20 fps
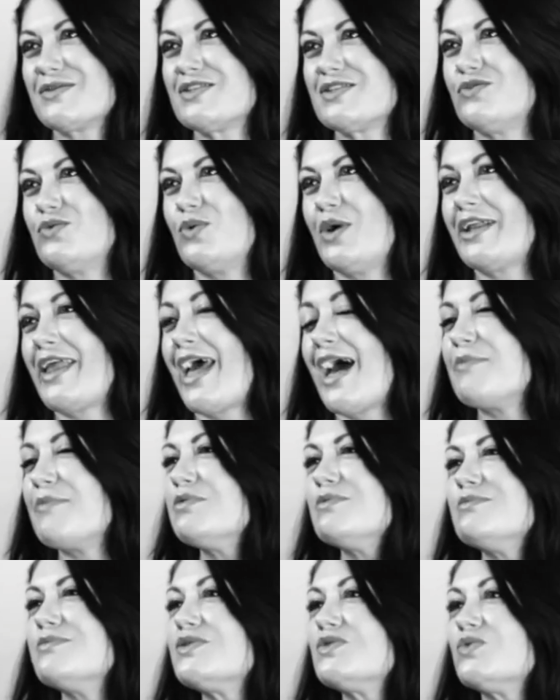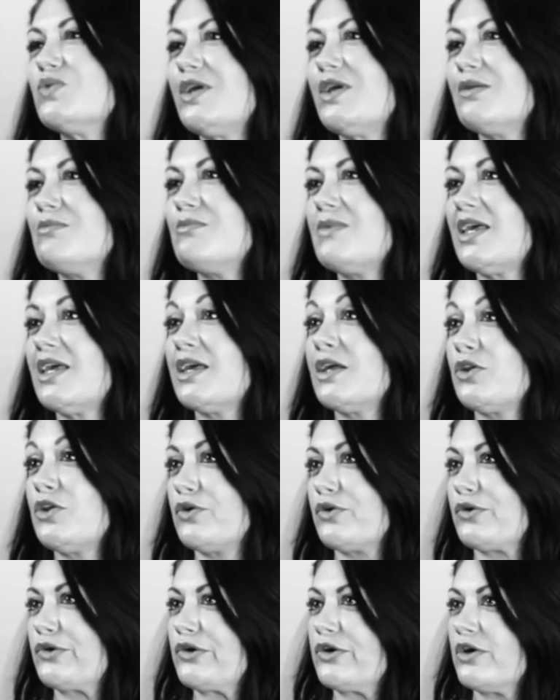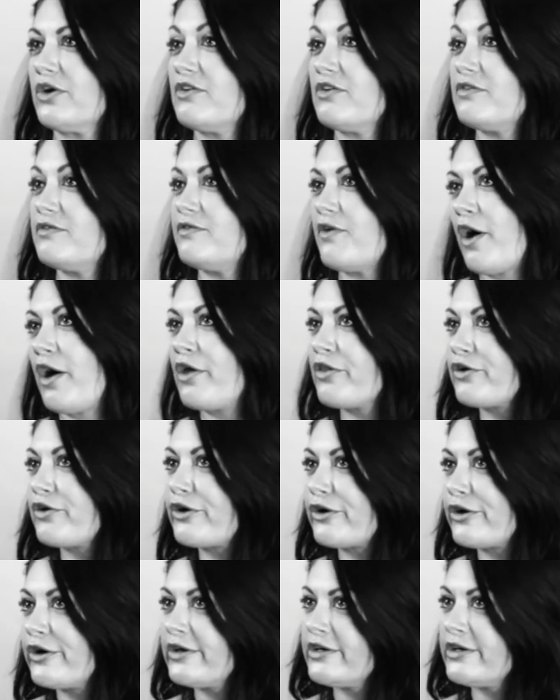of what happened between me and your father.